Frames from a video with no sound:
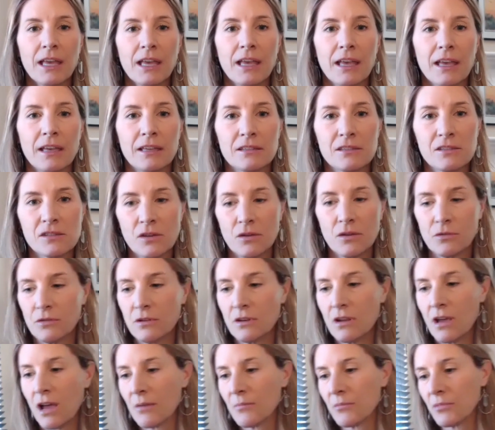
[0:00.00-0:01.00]
And so
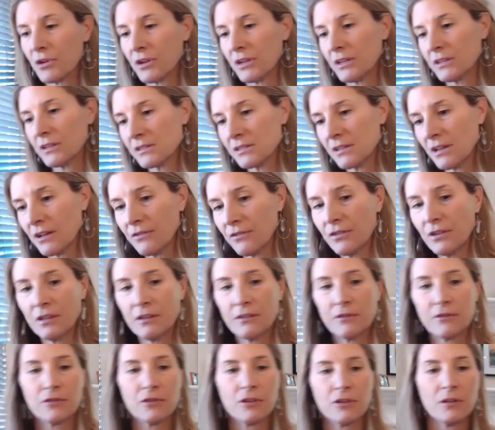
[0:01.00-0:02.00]
not bringing stuff
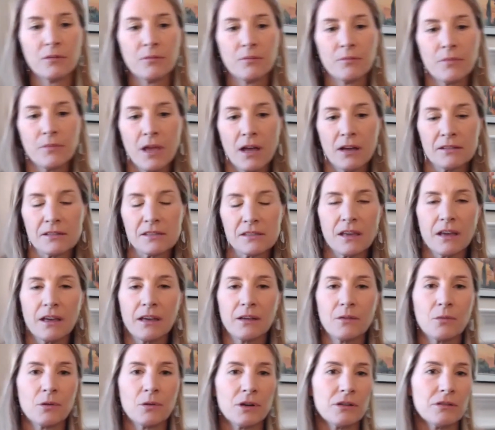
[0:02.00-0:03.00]
in from
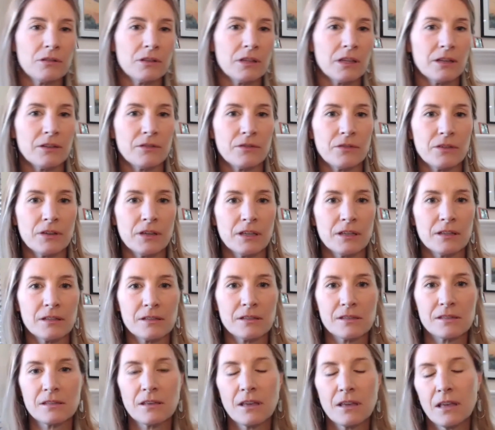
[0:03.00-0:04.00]
outside where you live
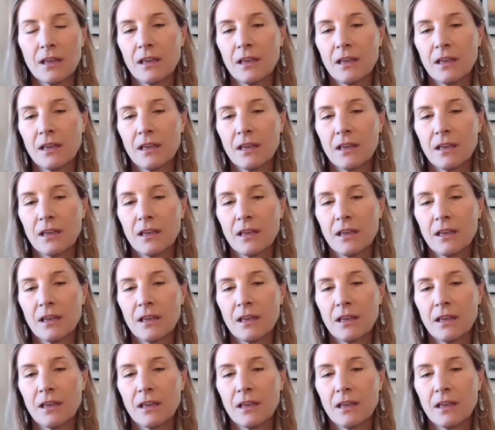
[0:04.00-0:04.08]
is